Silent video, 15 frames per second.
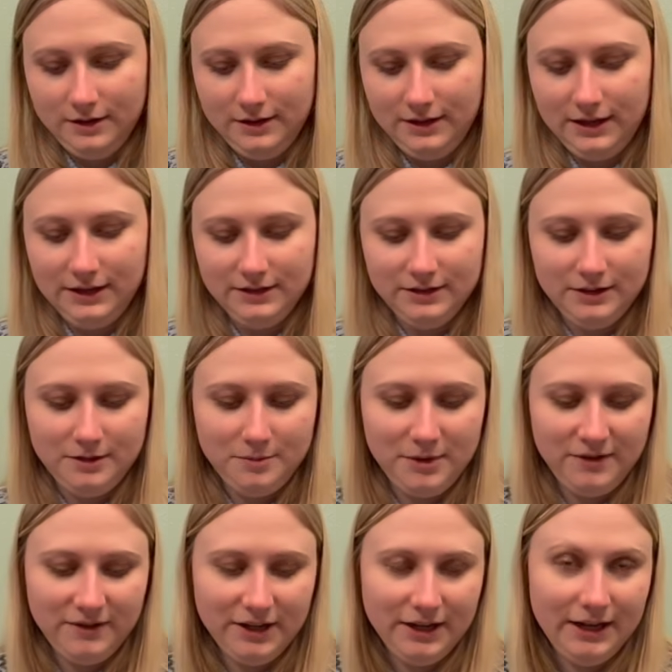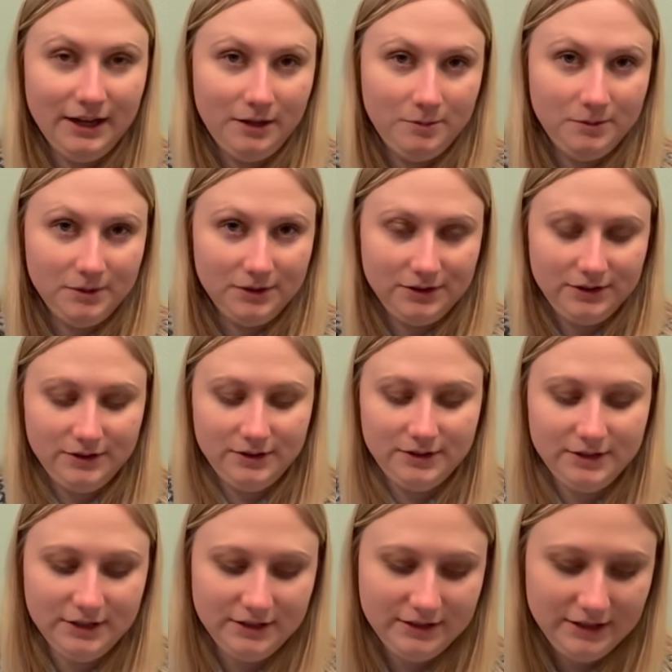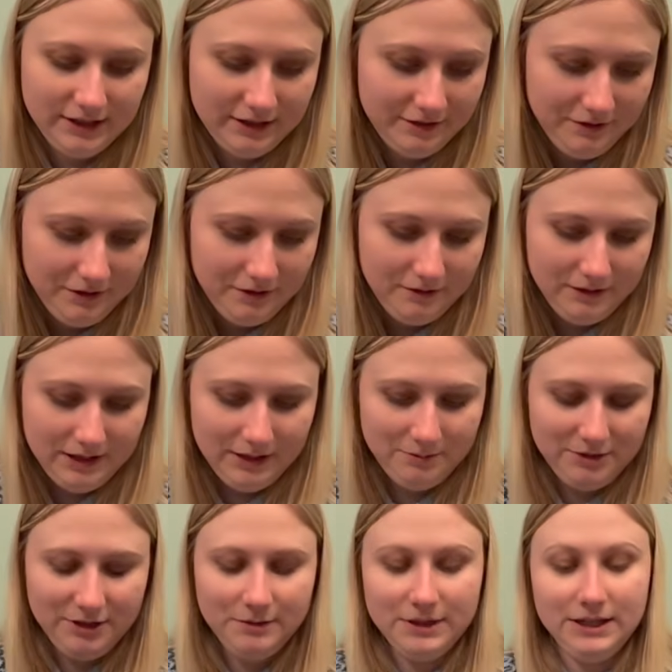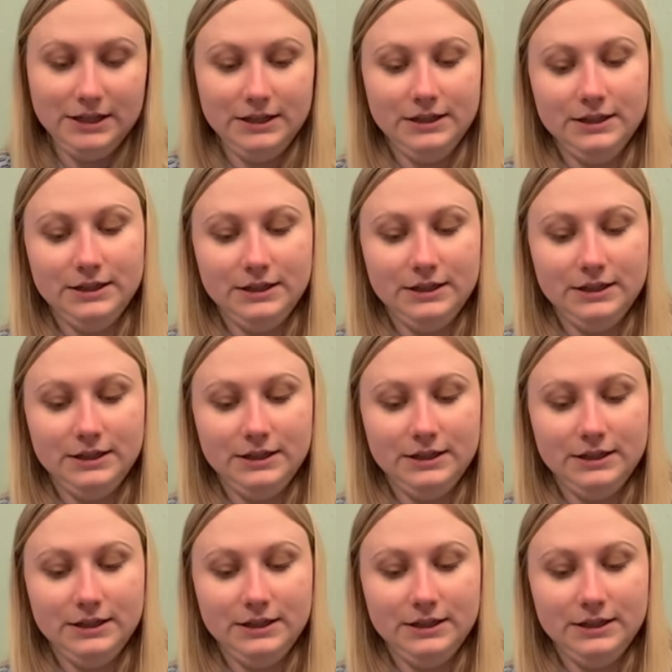That's going to be very helpful since I don't know what I'm doing.